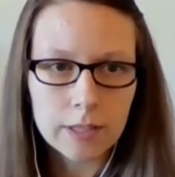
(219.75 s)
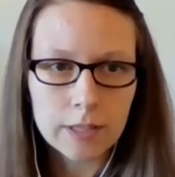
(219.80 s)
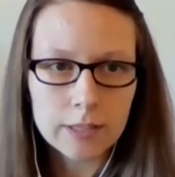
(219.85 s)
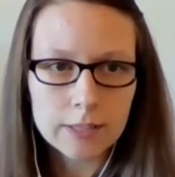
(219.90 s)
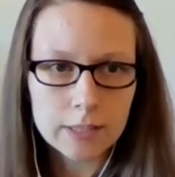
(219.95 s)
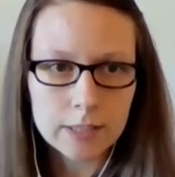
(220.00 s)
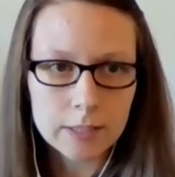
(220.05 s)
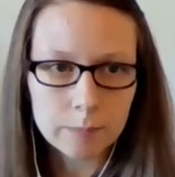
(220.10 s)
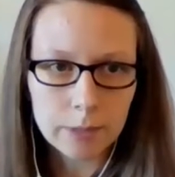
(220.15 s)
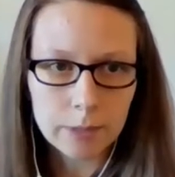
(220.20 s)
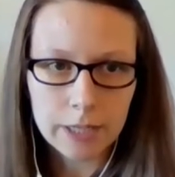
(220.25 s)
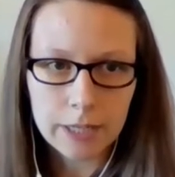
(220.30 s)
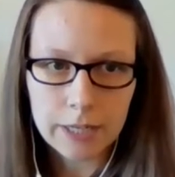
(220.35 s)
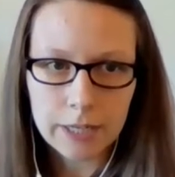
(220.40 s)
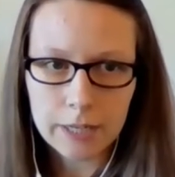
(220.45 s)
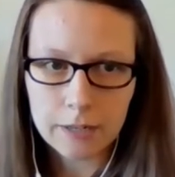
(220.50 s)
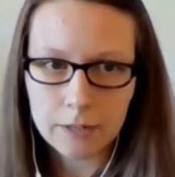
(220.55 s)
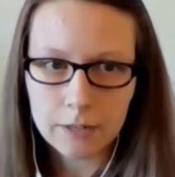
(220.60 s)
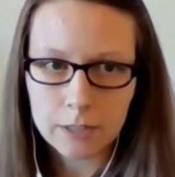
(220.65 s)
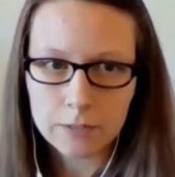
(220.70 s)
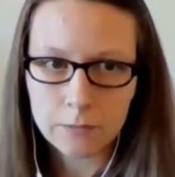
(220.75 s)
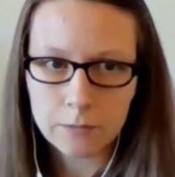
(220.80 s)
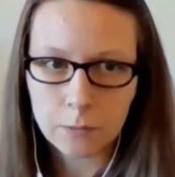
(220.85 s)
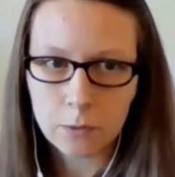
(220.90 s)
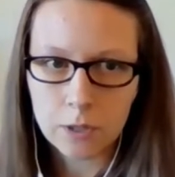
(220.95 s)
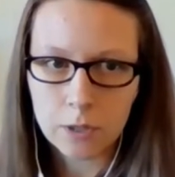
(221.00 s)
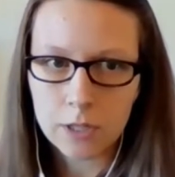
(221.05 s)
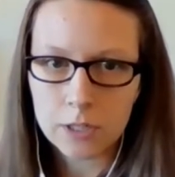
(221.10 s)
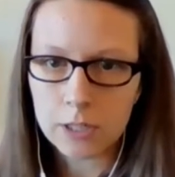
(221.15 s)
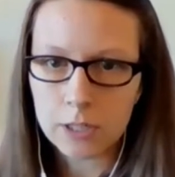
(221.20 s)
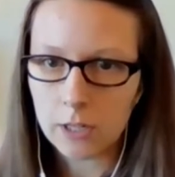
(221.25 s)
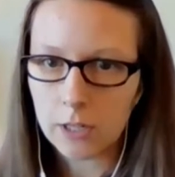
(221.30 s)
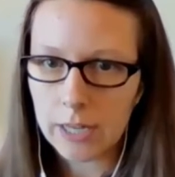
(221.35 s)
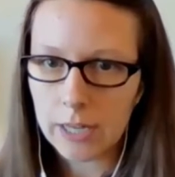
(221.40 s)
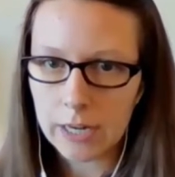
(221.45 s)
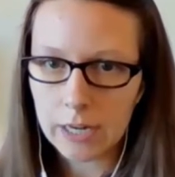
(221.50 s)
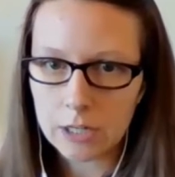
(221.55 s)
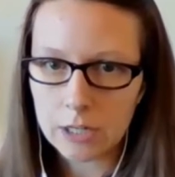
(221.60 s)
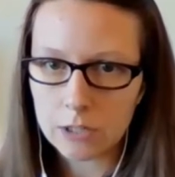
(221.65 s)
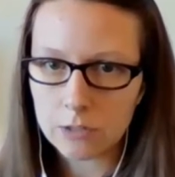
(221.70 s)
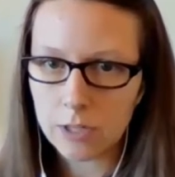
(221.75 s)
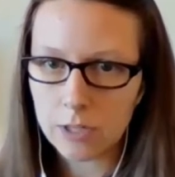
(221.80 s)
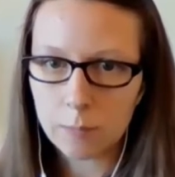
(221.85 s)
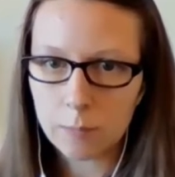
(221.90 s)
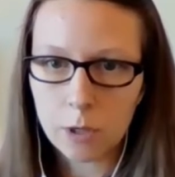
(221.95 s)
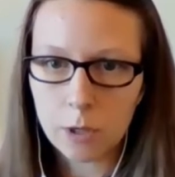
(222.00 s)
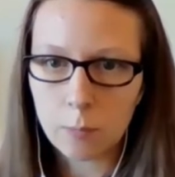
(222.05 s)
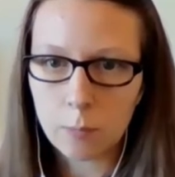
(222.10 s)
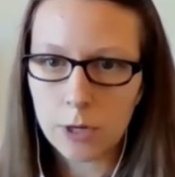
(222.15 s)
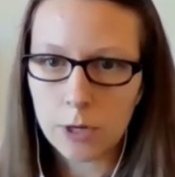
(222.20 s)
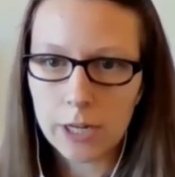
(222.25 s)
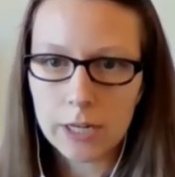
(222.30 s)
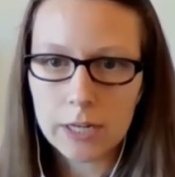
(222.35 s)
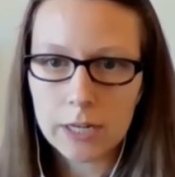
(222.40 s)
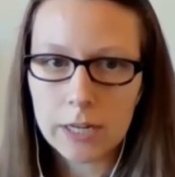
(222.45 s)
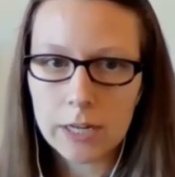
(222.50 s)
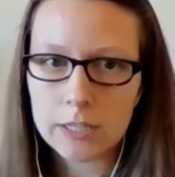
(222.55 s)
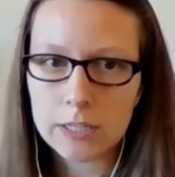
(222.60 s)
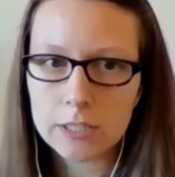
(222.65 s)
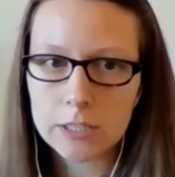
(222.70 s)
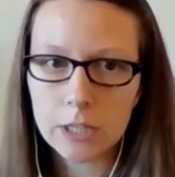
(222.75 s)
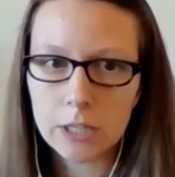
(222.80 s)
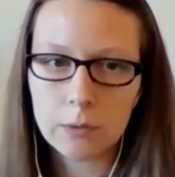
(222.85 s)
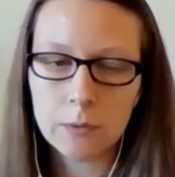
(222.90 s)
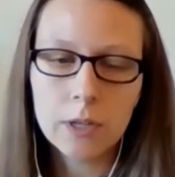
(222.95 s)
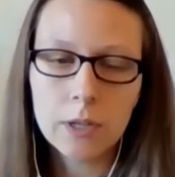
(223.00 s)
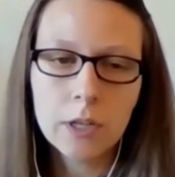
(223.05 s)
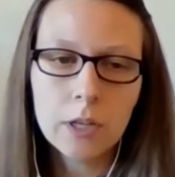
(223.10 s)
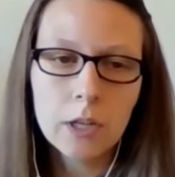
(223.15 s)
The one that's displayed here is for adult head injury appropriateness.